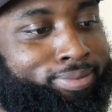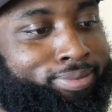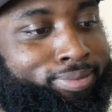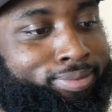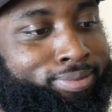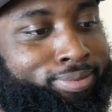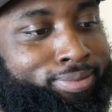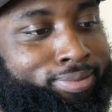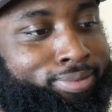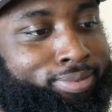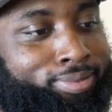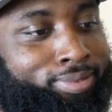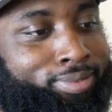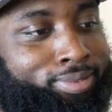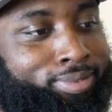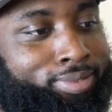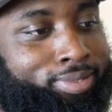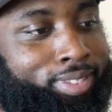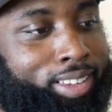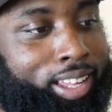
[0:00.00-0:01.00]

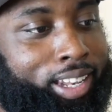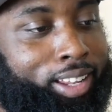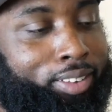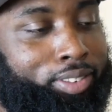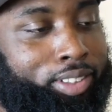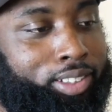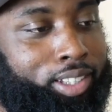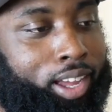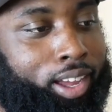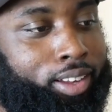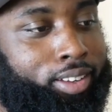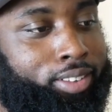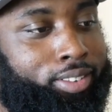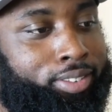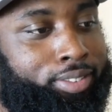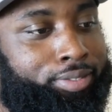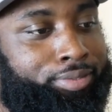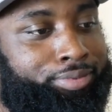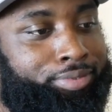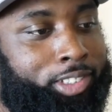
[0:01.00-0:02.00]
Yeah.
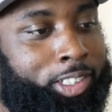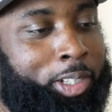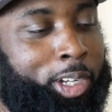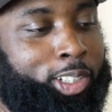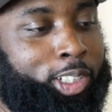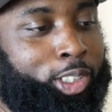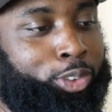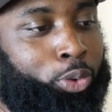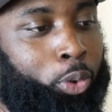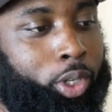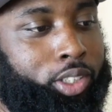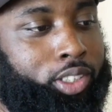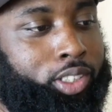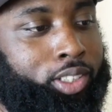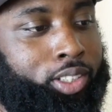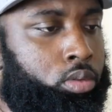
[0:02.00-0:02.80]
Such his voice.